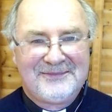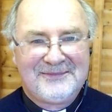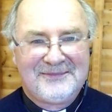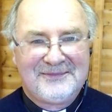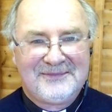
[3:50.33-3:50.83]

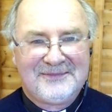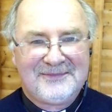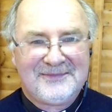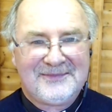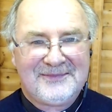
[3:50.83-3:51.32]

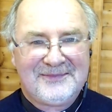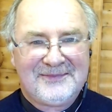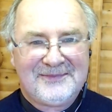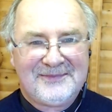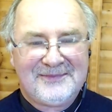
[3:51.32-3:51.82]

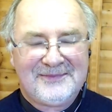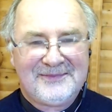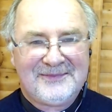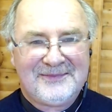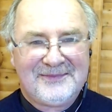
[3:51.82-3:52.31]

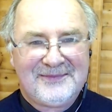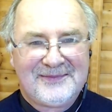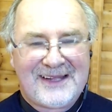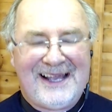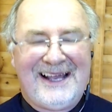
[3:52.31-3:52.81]

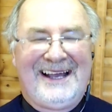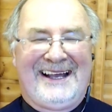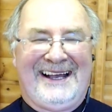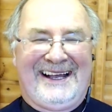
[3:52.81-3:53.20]
No words are spoken by the person on screen.